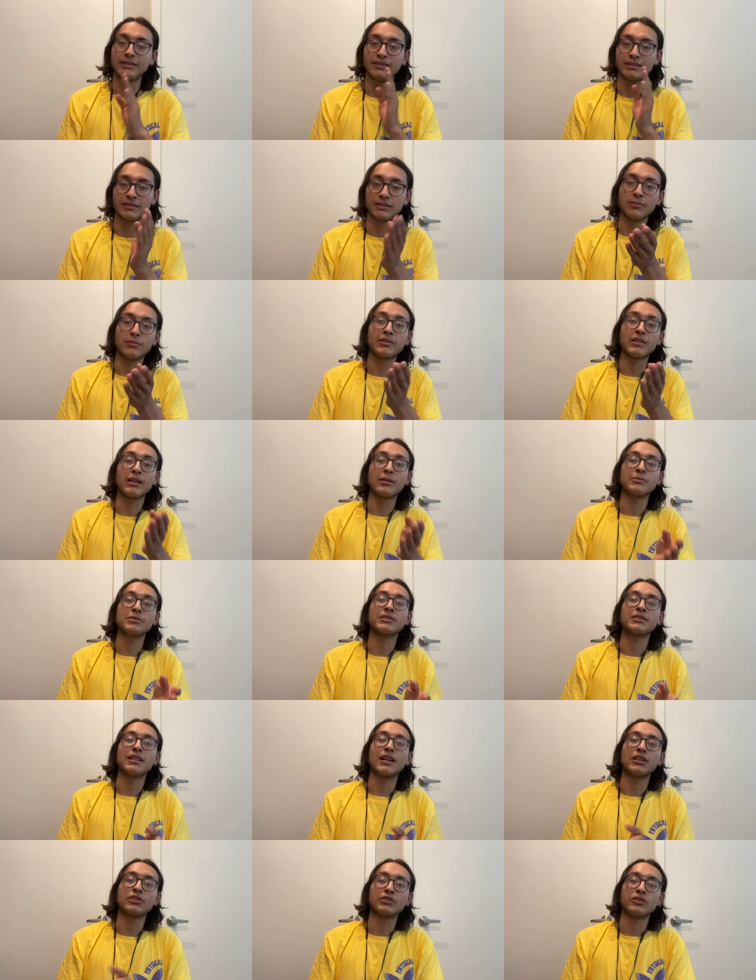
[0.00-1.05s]
Sometimes it's
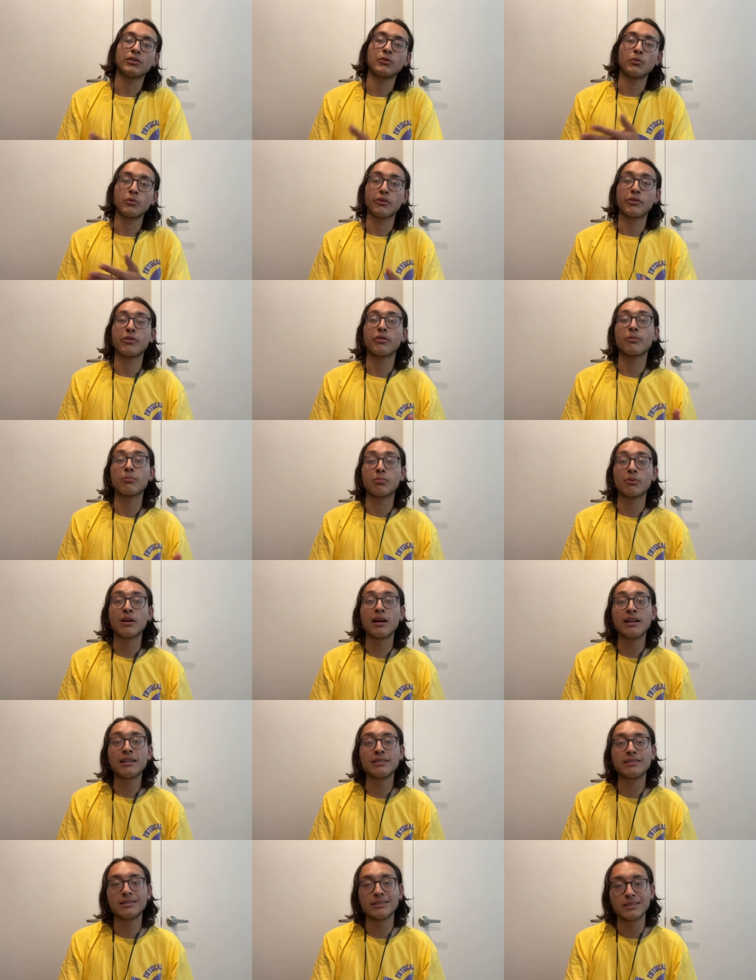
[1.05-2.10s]
actually worth the
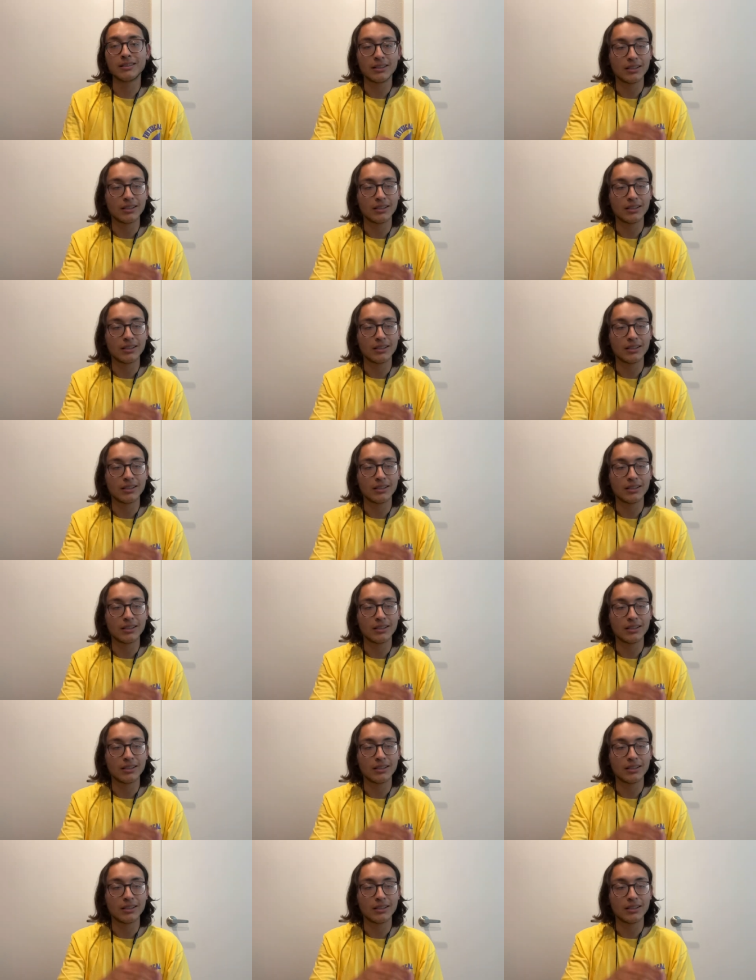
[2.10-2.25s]
price